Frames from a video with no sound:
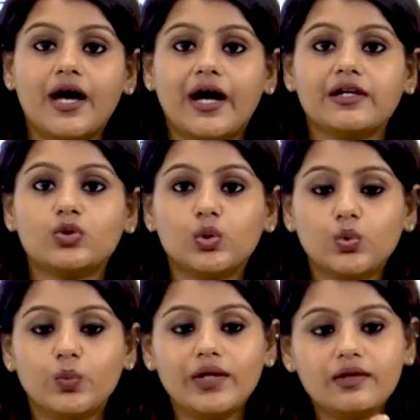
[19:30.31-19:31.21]
and you
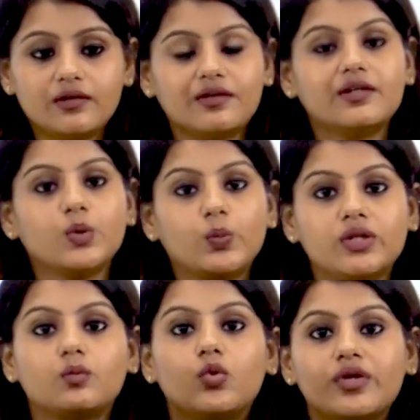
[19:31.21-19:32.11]
will learn
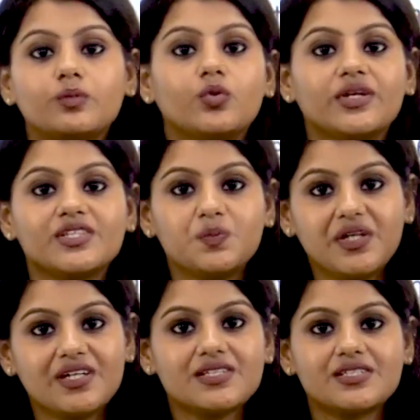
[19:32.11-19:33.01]
with more and more
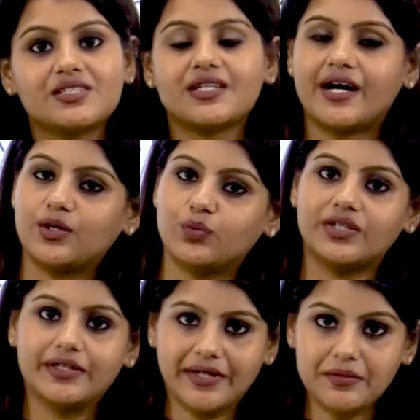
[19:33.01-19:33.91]
experiences and with
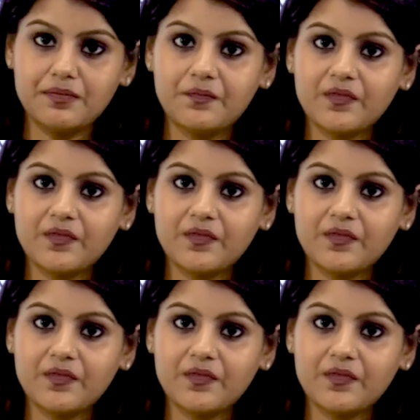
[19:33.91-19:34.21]
time.